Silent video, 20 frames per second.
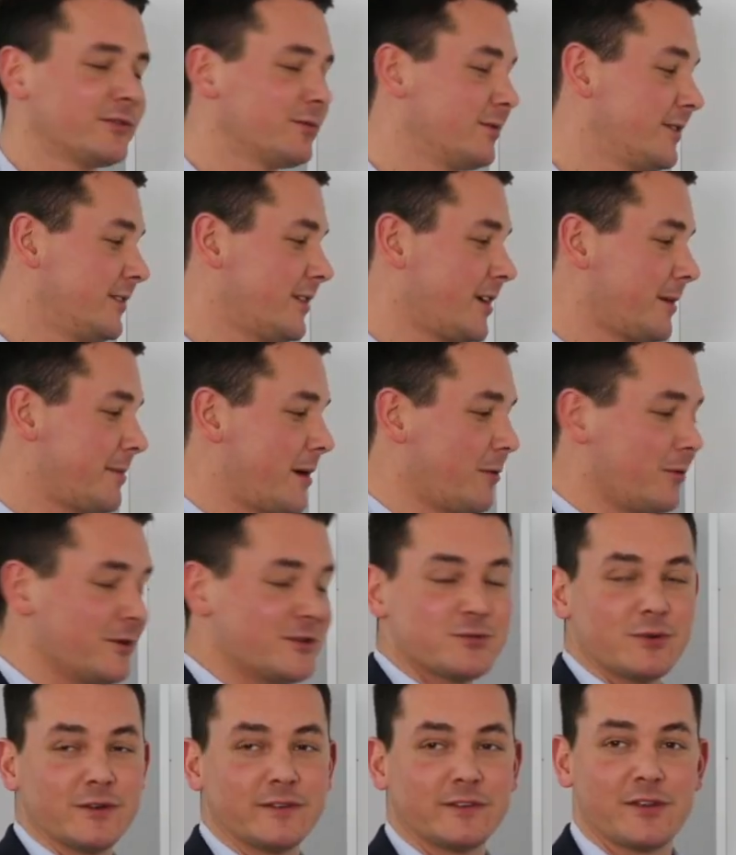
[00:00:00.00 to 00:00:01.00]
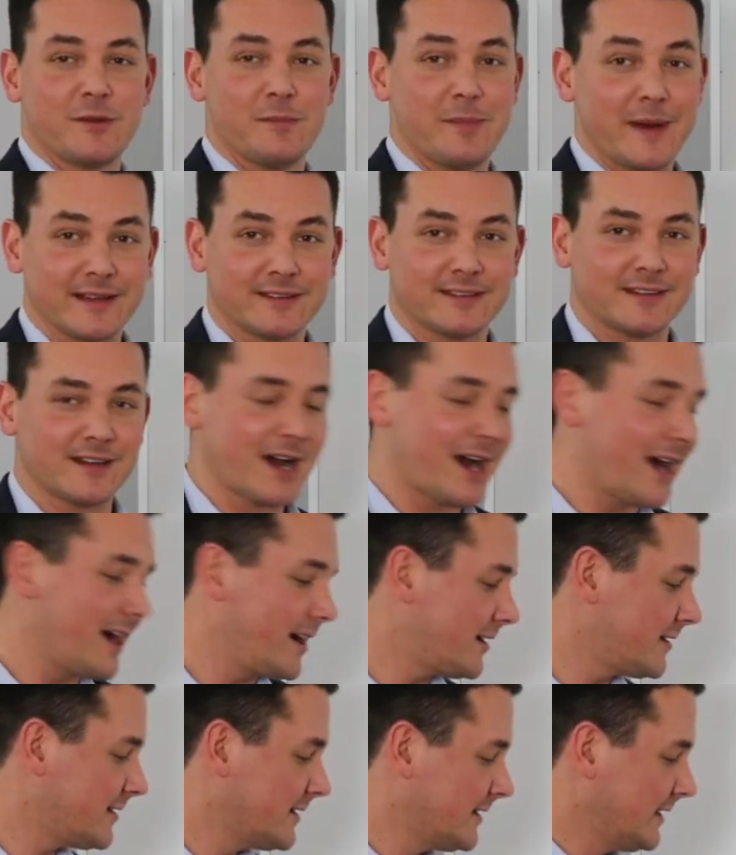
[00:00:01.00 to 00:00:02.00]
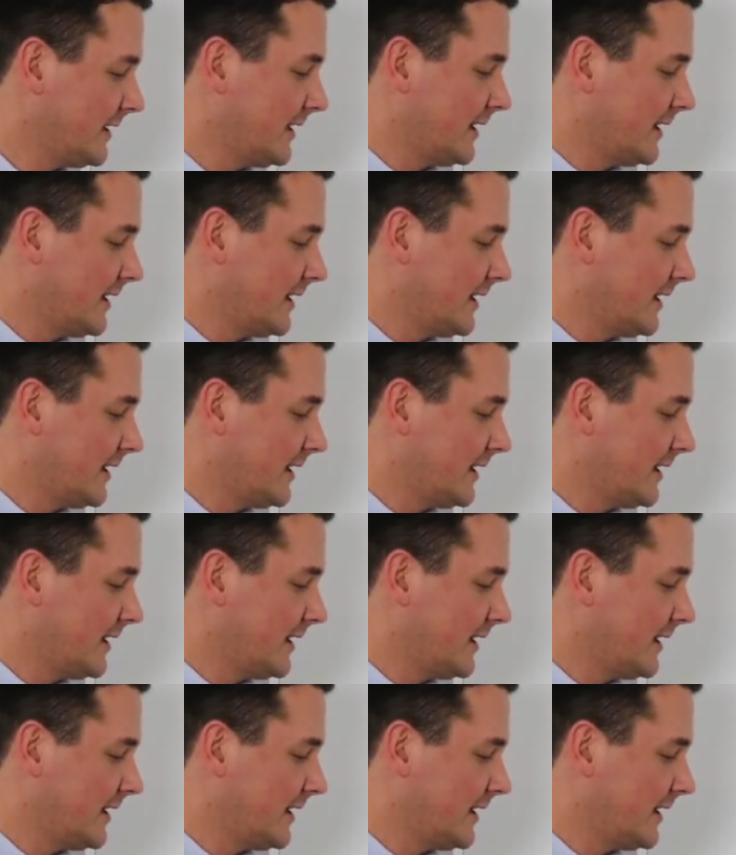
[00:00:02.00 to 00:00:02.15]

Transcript: We're going to talk about which ones are the best to hire.